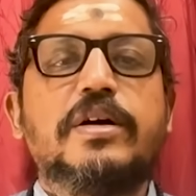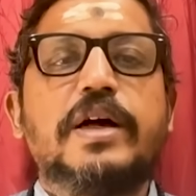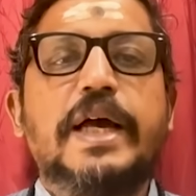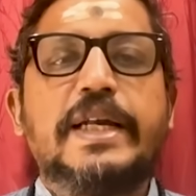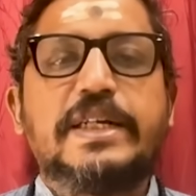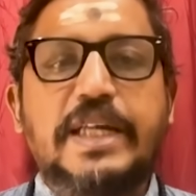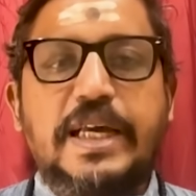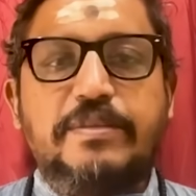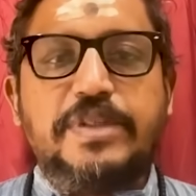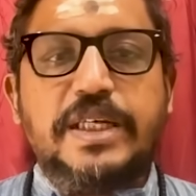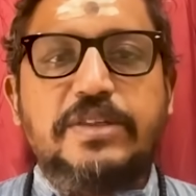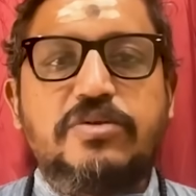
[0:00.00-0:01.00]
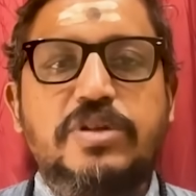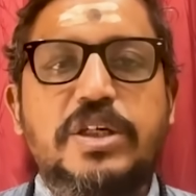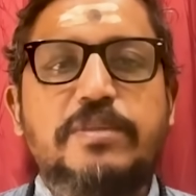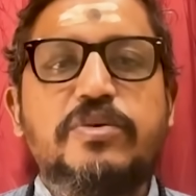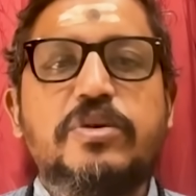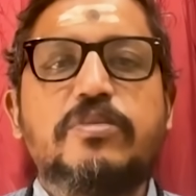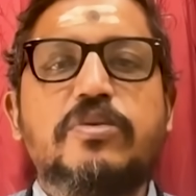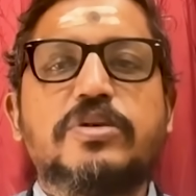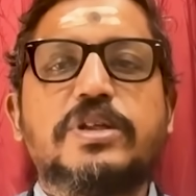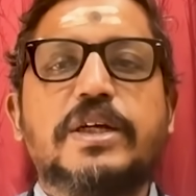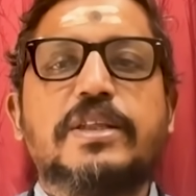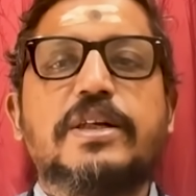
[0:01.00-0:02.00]
at times as you keep doing more
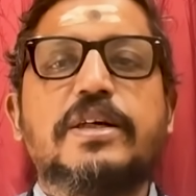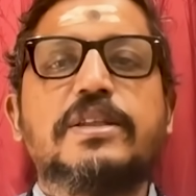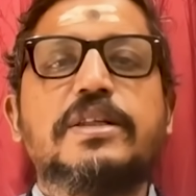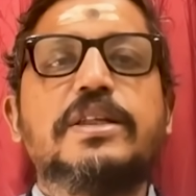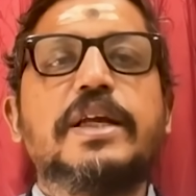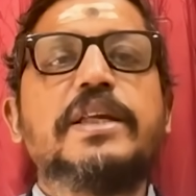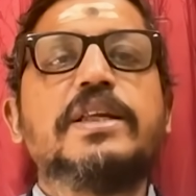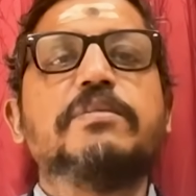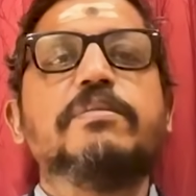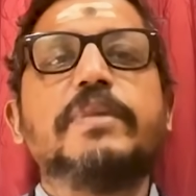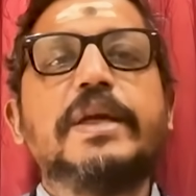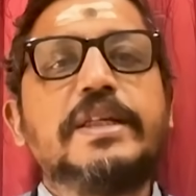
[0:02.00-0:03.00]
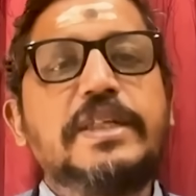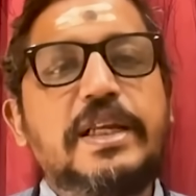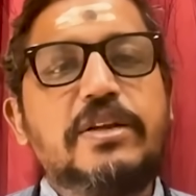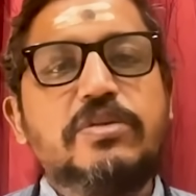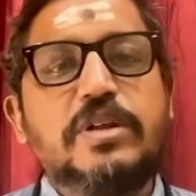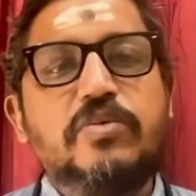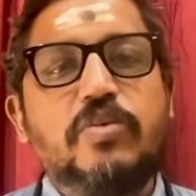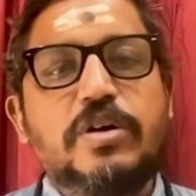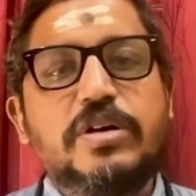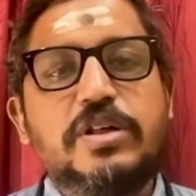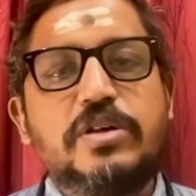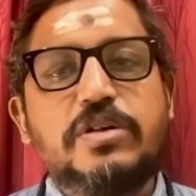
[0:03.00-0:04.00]
sadhana, the deity may tell you that what
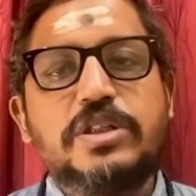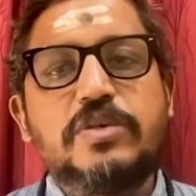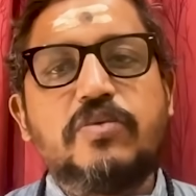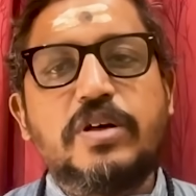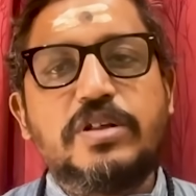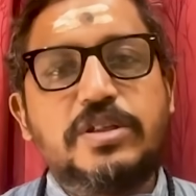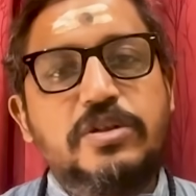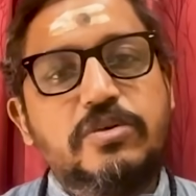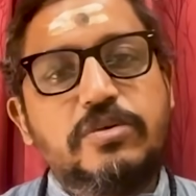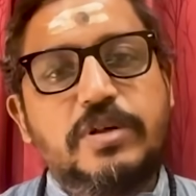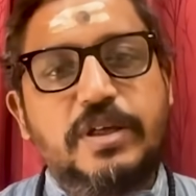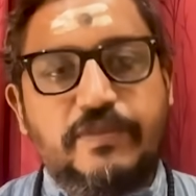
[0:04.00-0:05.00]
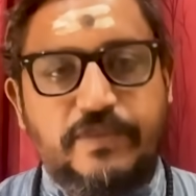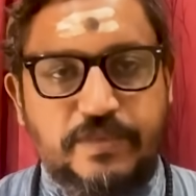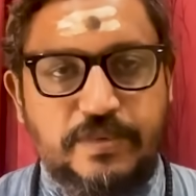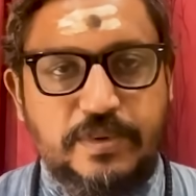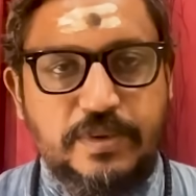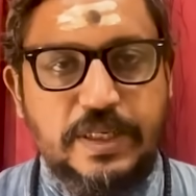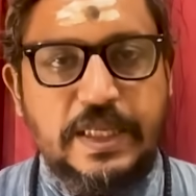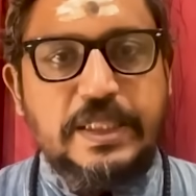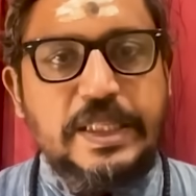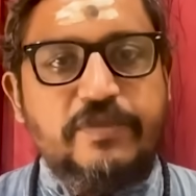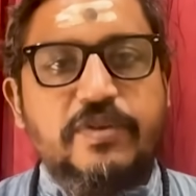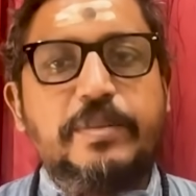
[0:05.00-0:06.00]
he or she wants you to give. And
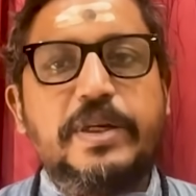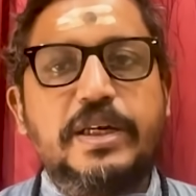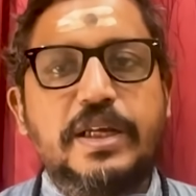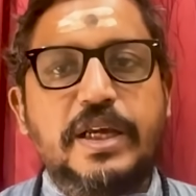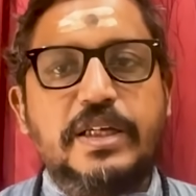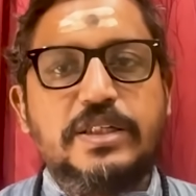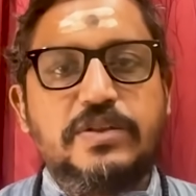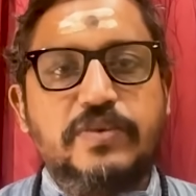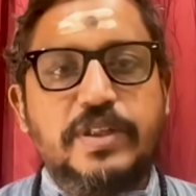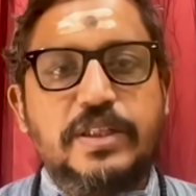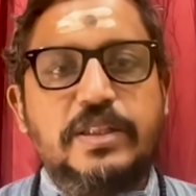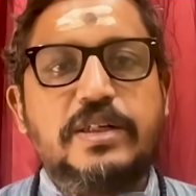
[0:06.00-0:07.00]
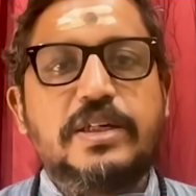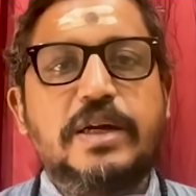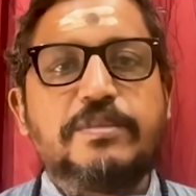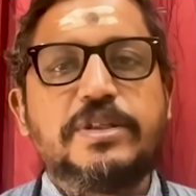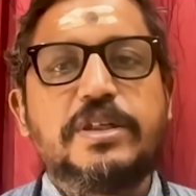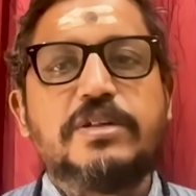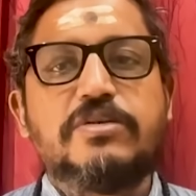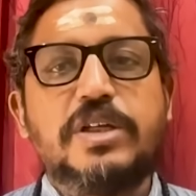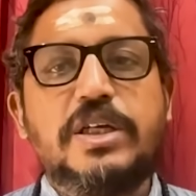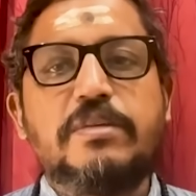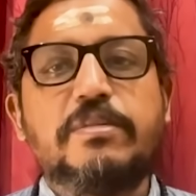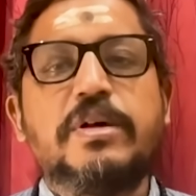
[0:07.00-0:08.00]
there will be indications, whether it comes in a
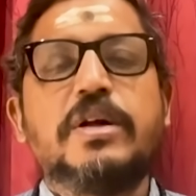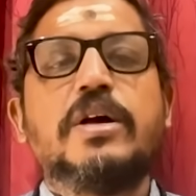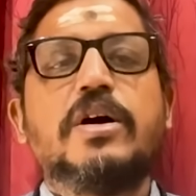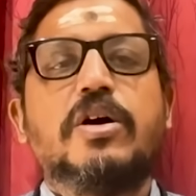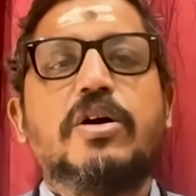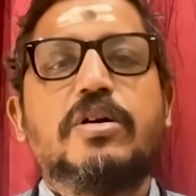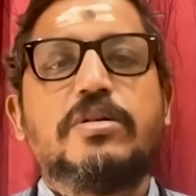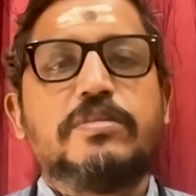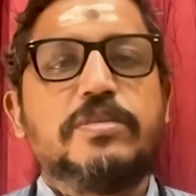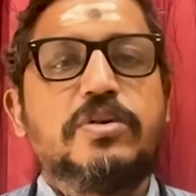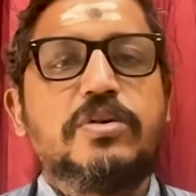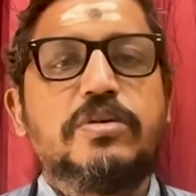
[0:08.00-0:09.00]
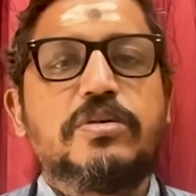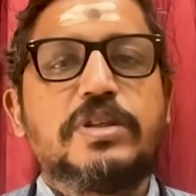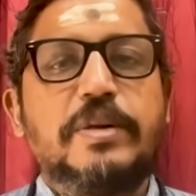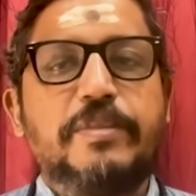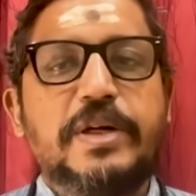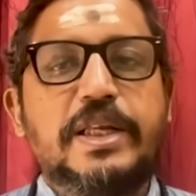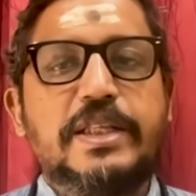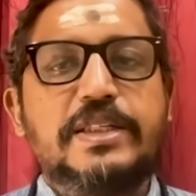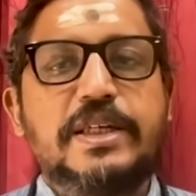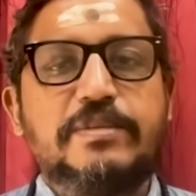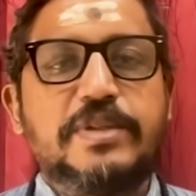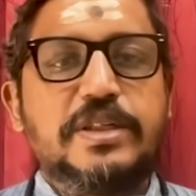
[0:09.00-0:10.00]
dream or somebody else
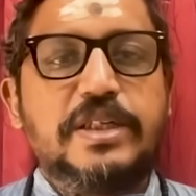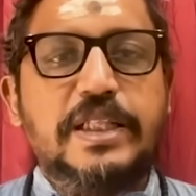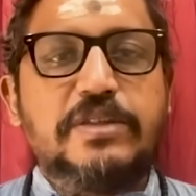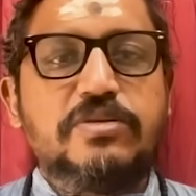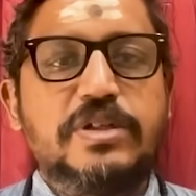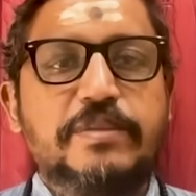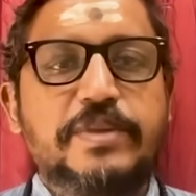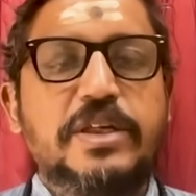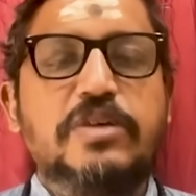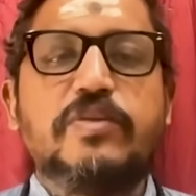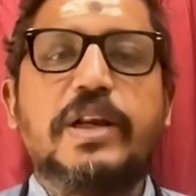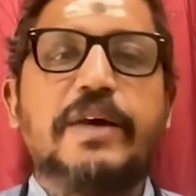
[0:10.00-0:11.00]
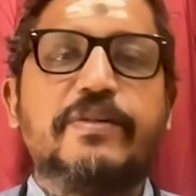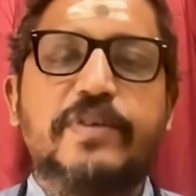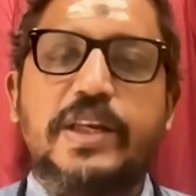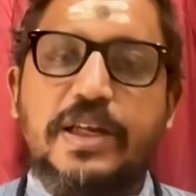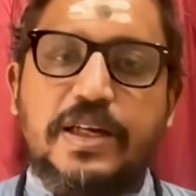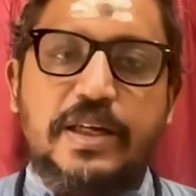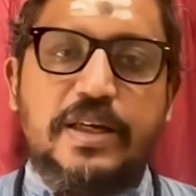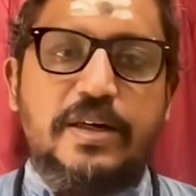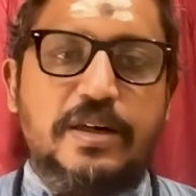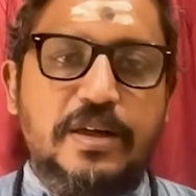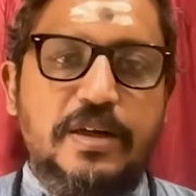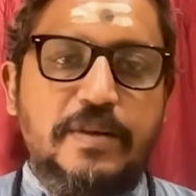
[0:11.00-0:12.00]
comes and tells you something, you will have a very clear
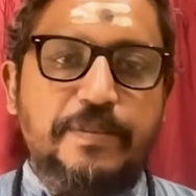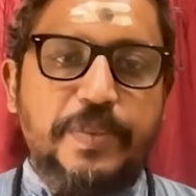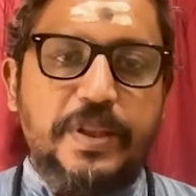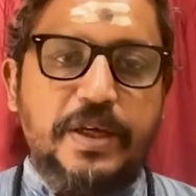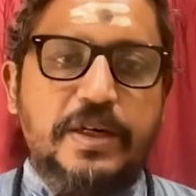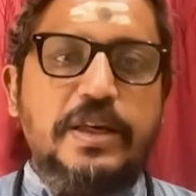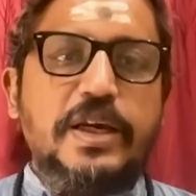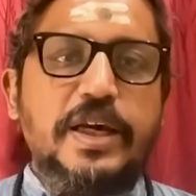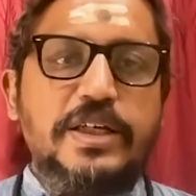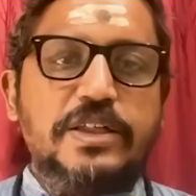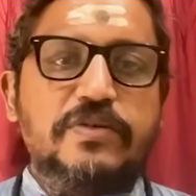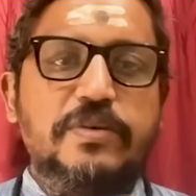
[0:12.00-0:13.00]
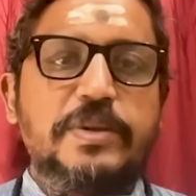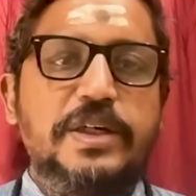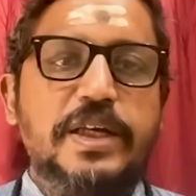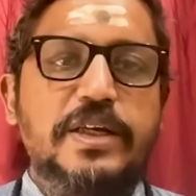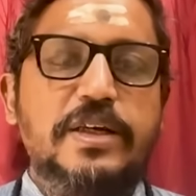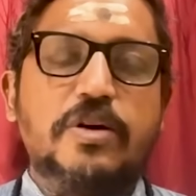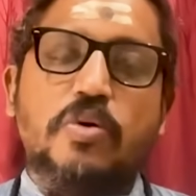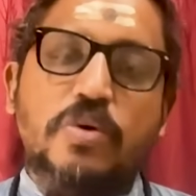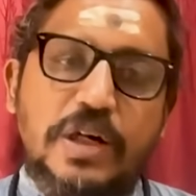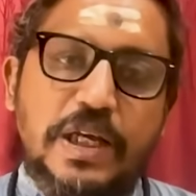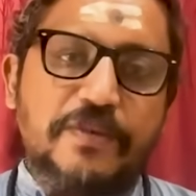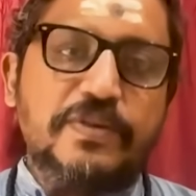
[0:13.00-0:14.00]
indication from the deity
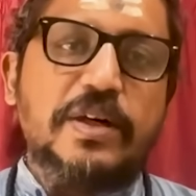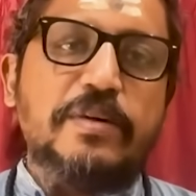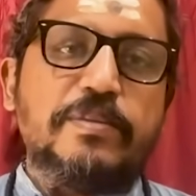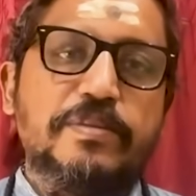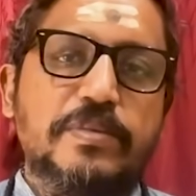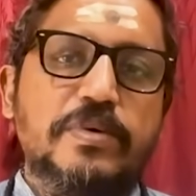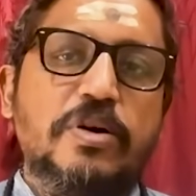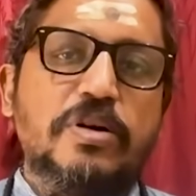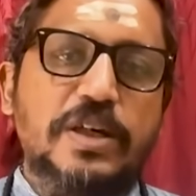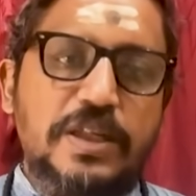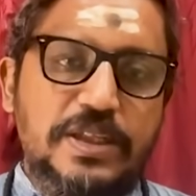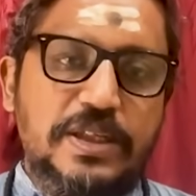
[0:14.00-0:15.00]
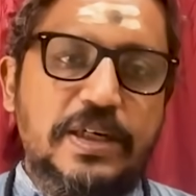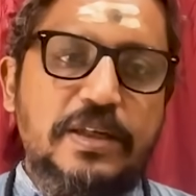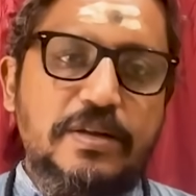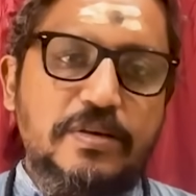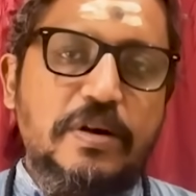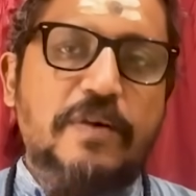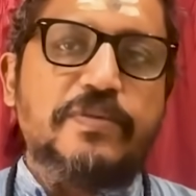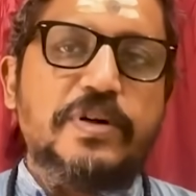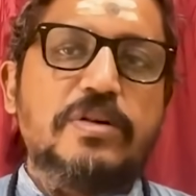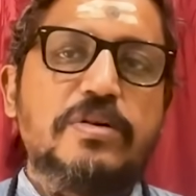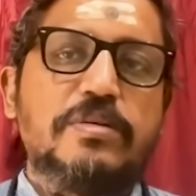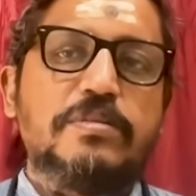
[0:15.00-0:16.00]
only after, not initially, after